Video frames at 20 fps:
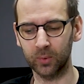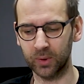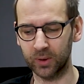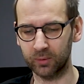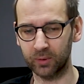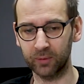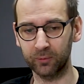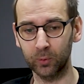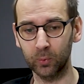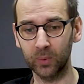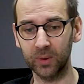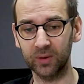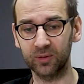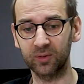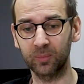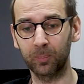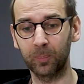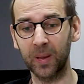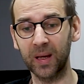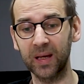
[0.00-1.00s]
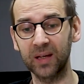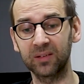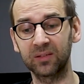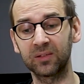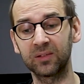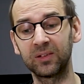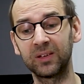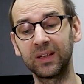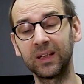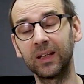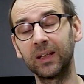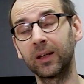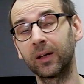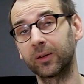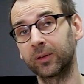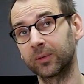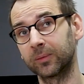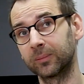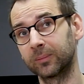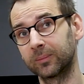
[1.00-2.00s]
reviewing Space Dealer.
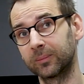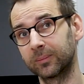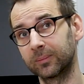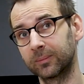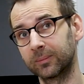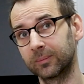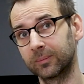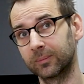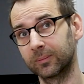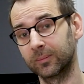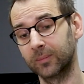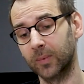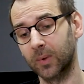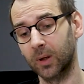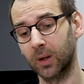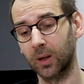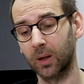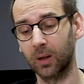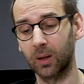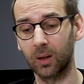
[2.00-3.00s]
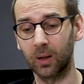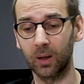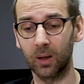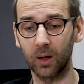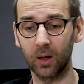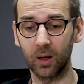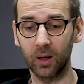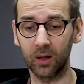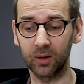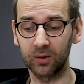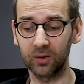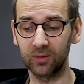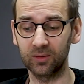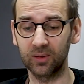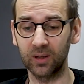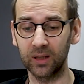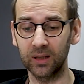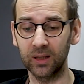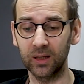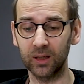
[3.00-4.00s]
This is
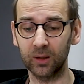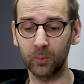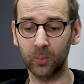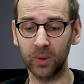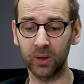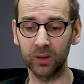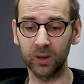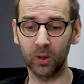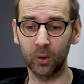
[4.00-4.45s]
the year when